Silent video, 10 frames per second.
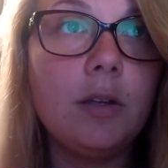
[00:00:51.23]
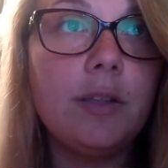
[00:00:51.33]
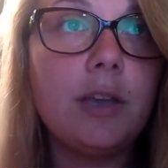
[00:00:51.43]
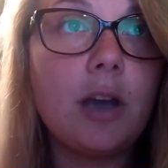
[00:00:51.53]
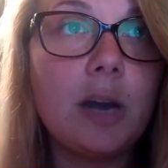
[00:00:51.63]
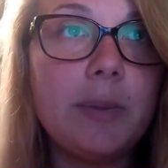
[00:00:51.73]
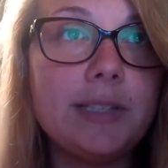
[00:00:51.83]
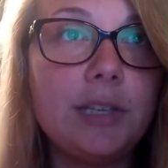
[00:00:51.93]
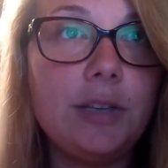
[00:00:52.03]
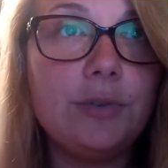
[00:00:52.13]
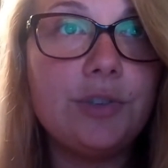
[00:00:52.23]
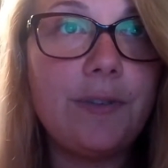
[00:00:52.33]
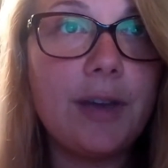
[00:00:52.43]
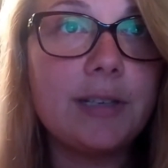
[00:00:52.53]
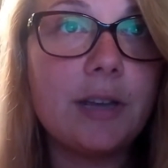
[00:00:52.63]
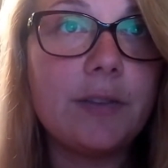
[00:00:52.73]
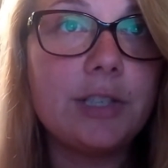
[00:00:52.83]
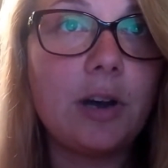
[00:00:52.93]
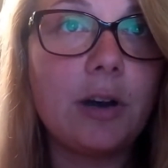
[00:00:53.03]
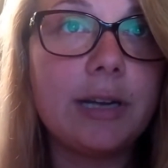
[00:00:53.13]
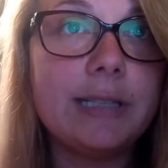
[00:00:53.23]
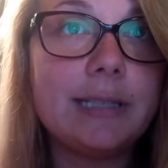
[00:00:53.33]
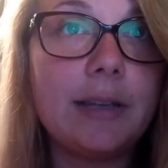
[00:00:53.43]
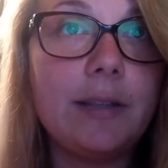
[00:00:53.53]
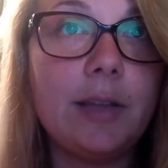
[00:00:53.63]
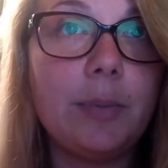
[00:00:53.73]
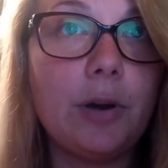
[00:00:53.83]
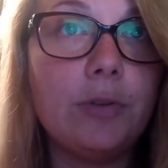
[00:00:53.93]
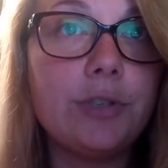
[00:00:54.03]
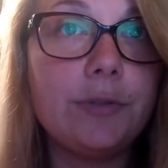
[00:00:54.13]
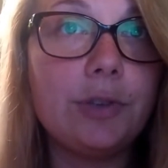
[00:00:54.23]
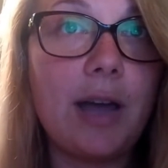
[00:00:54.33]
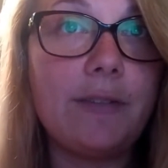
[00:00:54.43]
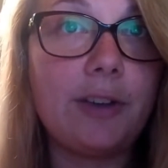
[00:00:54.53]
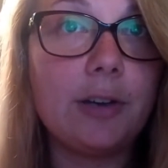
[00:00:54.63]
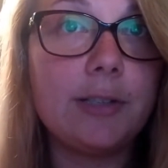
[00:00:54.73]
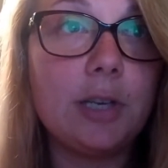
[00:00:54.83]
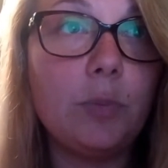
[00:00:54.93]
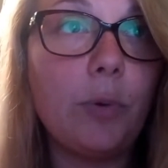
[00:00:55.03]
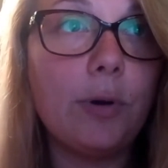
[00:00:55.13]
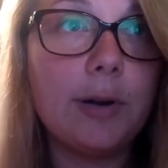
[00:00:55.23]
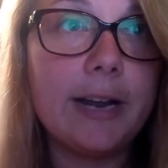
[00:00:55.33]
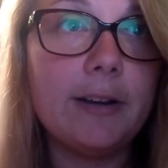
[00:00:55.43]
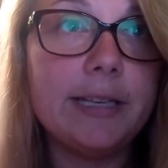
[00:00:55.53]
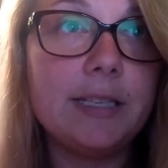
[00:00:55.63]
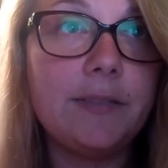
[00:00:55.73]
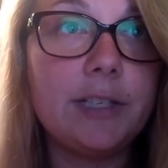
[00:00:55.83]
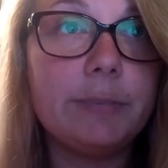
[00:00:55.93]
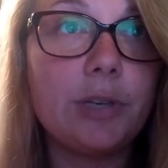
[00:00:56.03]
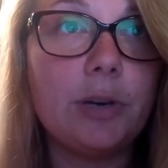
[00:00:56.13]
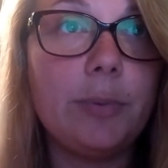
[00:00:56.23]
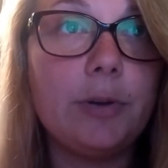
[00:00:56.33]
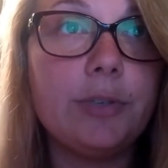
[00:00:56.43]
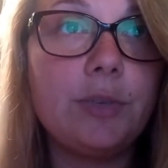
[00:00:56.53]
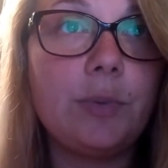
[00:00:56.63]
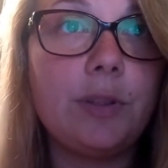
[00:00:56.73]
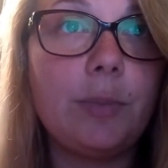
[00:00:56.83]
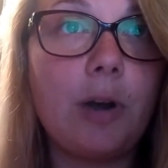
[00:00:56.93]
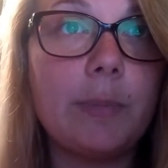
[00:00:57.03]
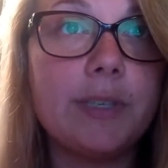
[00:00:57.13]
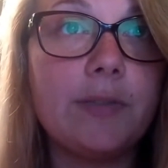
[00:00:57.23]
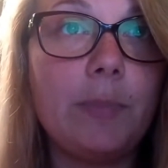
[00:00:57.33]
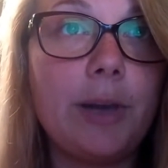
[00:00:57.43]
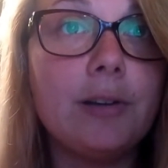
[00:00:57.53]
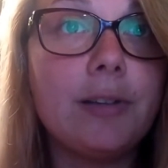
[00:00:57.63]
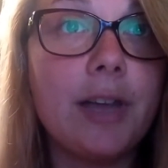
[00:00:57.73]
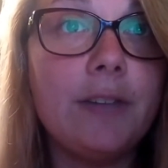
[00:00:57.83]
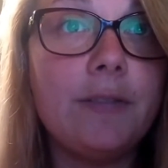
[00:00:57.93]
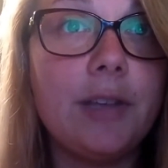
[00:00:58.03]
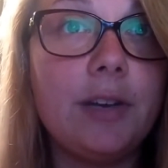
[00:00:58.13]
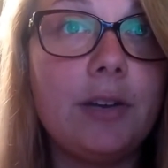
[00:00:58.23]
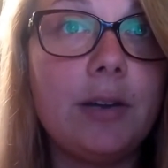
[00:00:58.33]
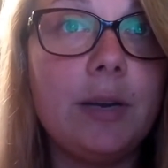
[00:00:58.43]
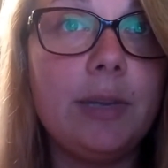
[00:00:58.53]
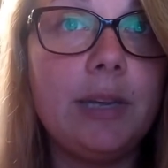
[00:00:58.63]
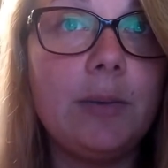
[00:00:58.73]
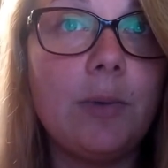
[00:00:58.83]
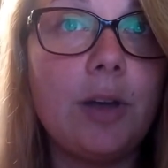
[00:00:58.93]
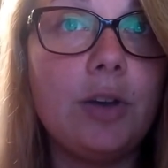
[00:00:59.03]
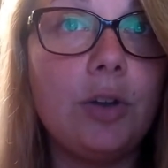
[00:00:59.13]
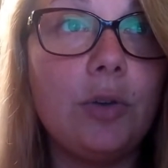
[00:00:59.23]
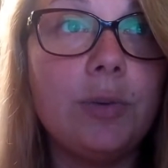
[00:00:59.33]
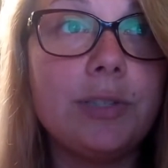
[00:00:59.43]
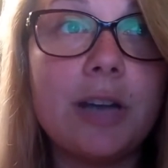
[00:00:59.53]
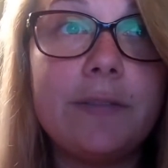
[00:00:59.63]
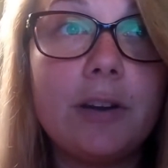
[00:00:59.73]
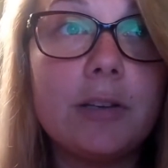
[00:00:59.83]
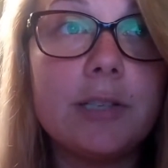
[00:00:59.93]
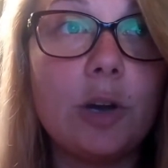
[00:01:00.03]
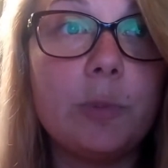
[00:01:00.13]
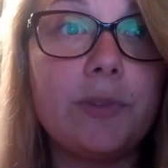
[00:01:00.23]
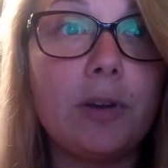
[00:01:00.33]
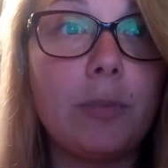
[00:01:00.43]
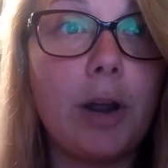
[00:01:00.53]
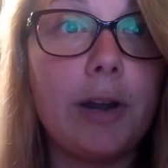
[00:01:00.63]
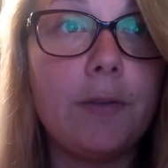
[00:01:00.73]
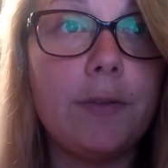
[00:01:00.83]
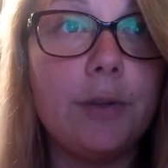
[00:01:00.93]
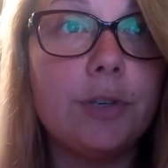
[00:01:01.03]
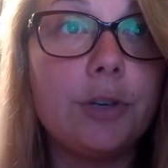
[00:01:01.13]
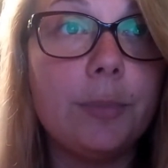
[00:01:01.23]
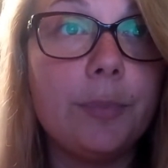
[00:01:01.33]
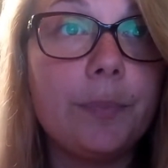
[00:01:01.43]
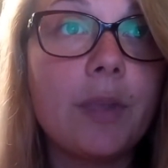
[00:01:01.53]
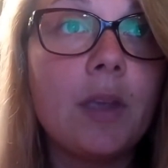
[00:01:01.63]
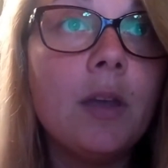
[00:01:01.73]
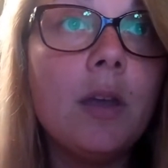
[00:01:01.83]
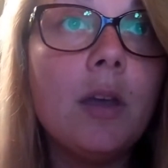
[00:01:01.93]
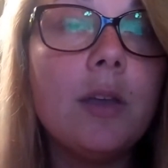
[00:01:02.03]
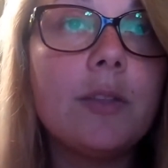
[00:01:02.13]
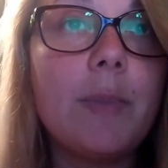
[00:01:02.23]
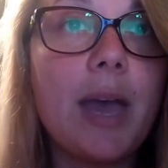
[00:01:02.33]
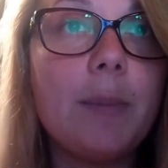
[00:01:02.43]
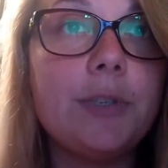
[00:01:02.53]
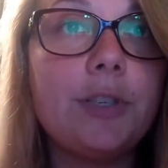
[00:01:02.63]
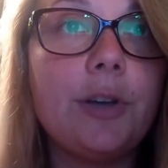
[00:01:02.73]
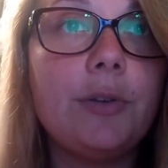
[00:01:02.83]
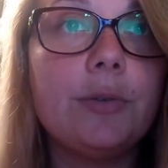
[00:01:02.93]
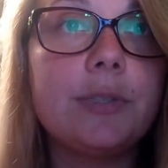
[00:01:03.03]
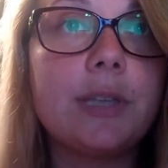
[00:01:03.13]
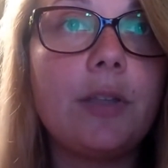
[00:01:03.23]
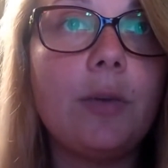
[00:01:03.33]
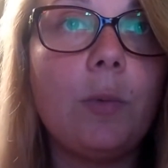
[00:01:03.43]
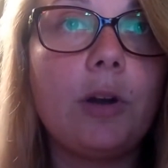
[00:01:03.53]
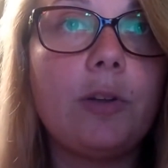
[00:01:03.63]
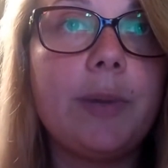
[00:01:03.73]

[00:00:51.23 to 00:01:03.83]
The economy has a huge effect on the targets and the approach of traffickers. In poor areas, victims are approached with the promise of a better life and agree to begin anew with traffickers in hopes for a brighter future. The map shows the world